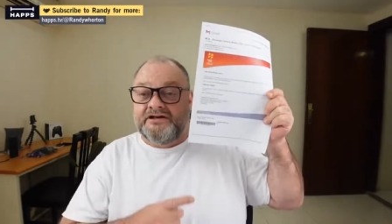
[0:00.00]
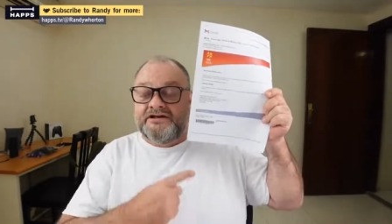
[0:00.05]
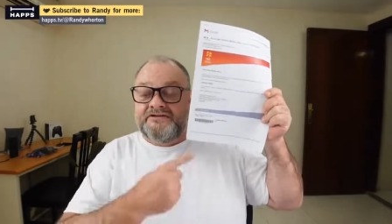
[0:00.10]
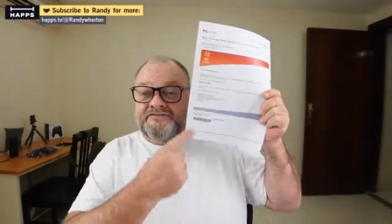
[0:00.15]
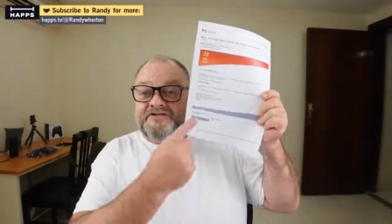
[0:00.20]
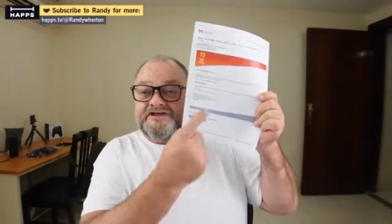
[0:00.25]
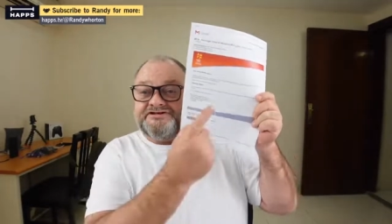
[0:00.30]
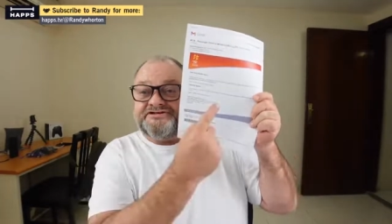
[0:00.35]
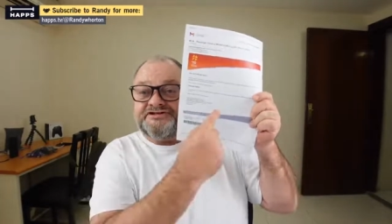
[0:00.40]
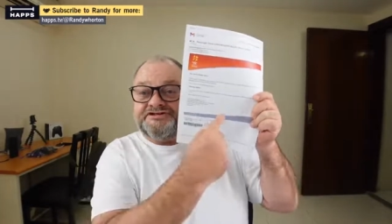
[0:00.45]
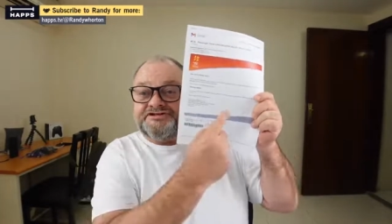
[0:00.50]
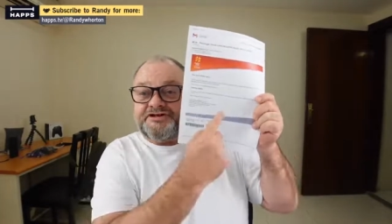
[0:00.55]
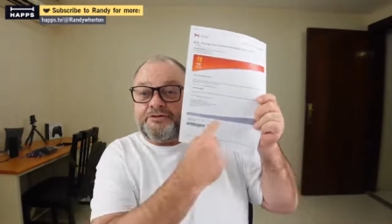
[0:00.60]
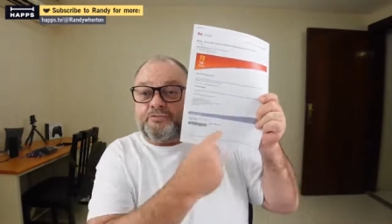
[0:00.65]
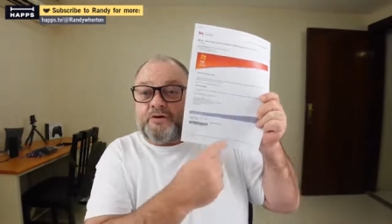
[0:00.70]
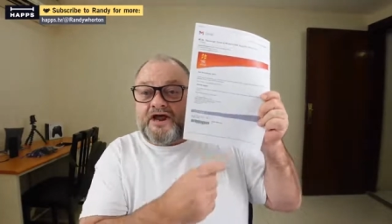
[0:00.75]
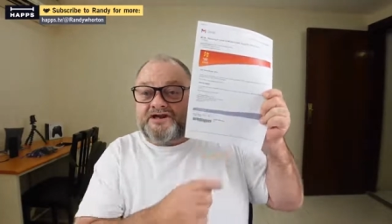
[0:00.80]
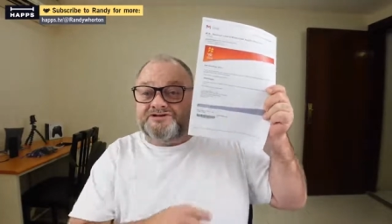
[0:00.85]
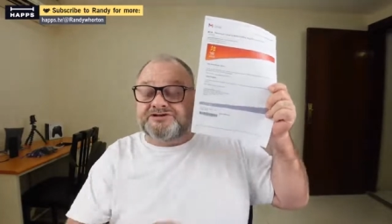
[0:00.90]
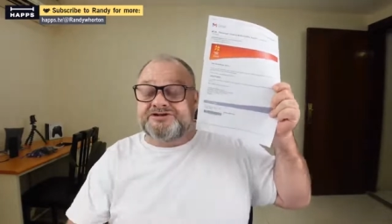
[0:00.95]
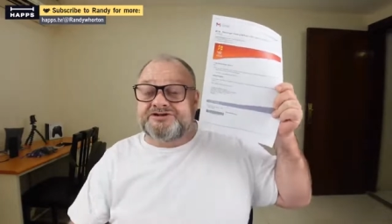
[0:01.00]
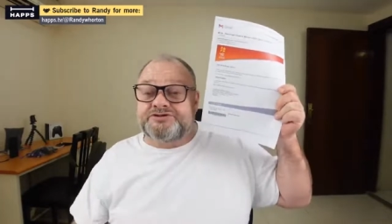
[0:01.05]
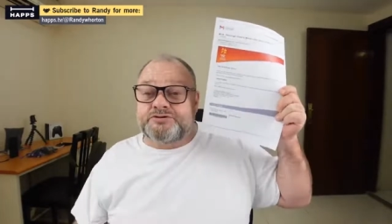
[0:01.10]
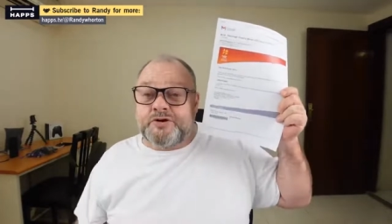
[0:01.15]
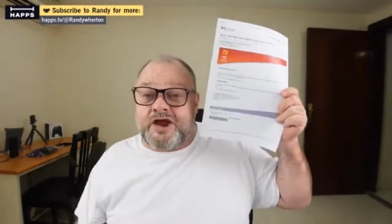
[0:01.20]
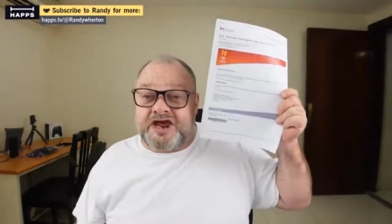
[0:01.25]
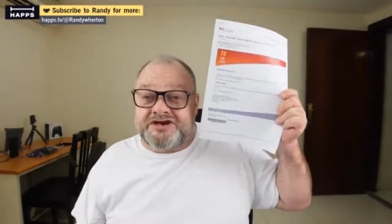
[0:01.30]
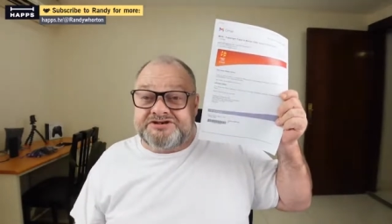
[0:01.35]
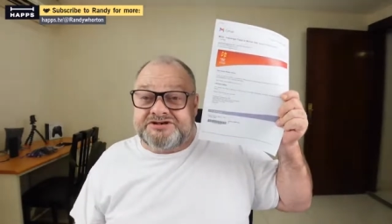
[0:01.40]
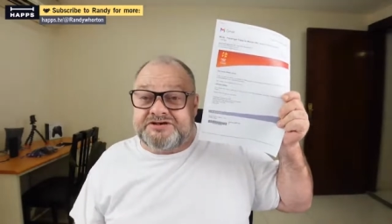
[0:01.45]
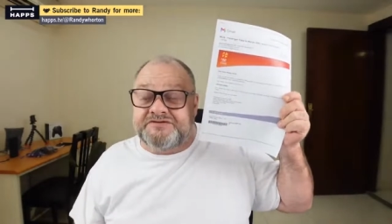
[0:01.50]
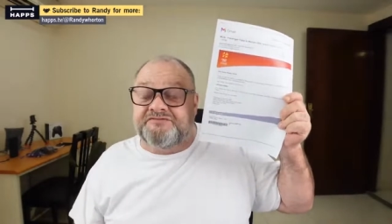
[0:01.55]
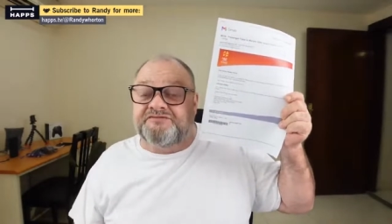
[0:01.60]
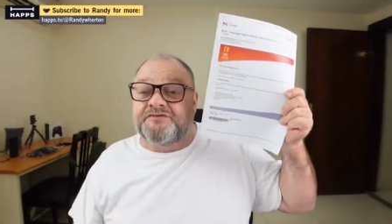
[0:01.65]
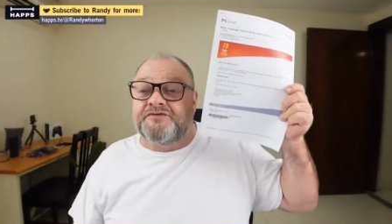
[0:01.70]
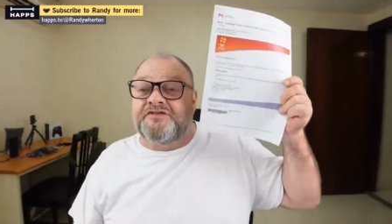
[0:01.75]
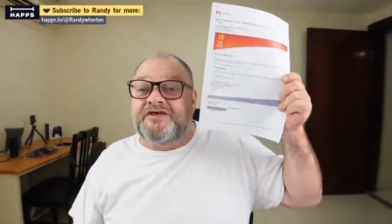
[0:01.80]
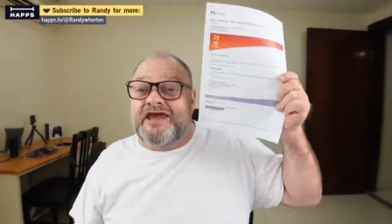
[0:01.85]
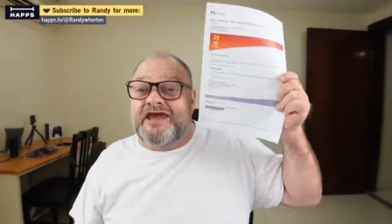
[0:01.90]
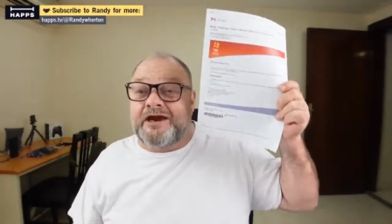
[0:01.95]
This is the registration for
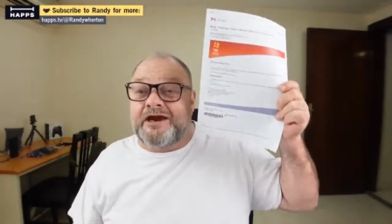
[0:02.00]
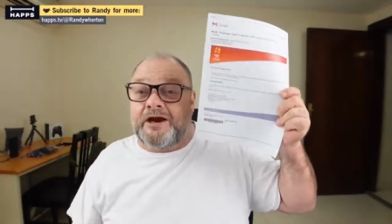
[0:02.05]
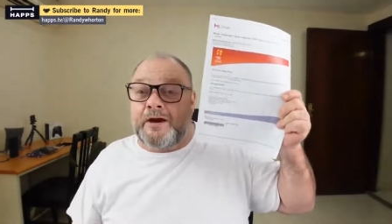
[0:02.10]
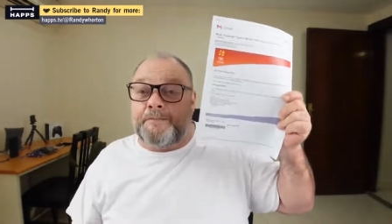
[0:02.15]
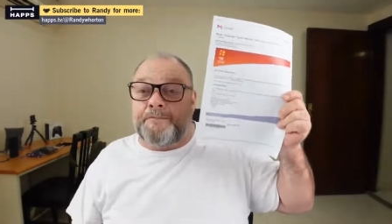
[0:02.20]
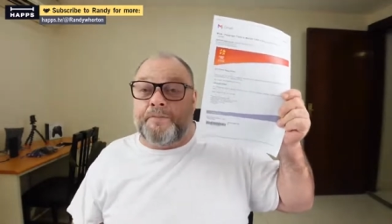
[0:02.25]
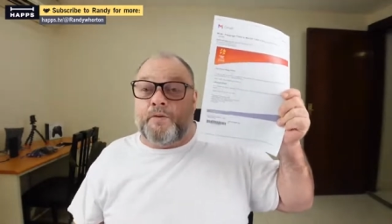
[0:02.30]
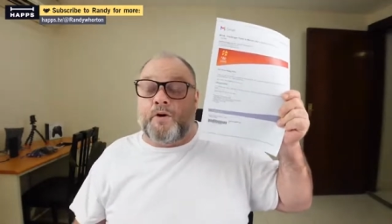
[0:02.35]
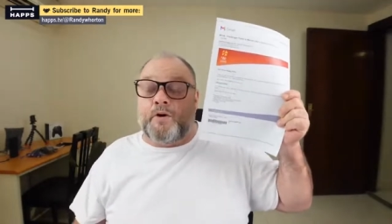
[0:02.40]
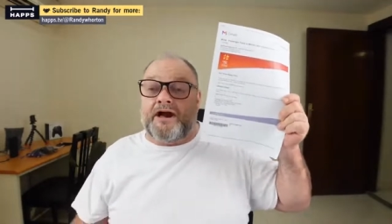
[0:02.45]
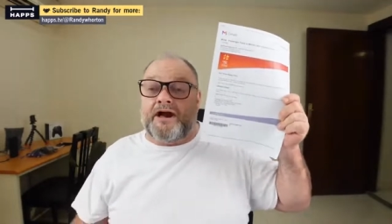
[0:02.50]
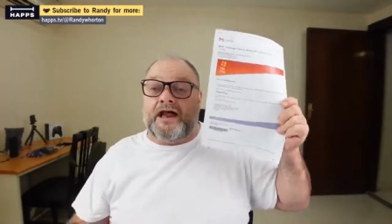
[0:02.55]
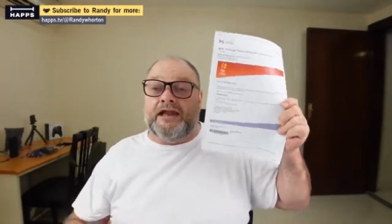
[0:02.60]
the airport